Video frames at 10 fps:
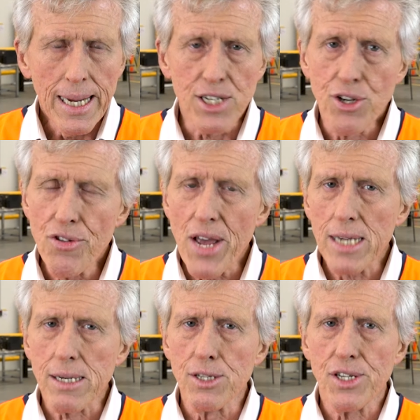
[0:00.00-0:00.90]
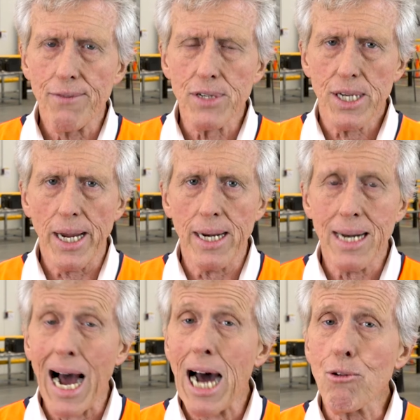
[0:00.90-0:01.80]
In 2017,
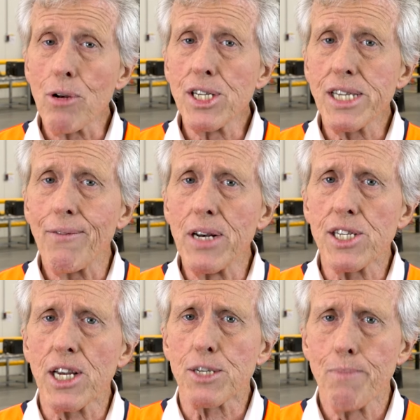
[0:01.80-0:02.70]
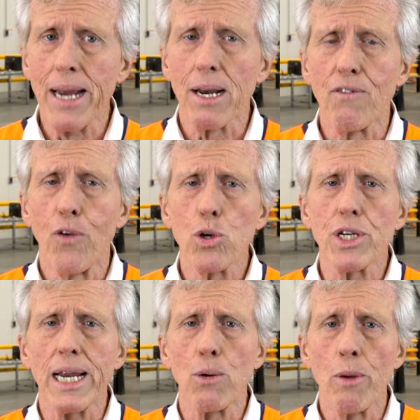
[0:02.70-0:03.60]
176 men and
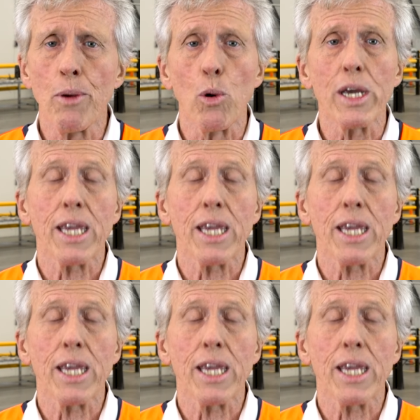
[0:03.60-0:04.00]
14 women were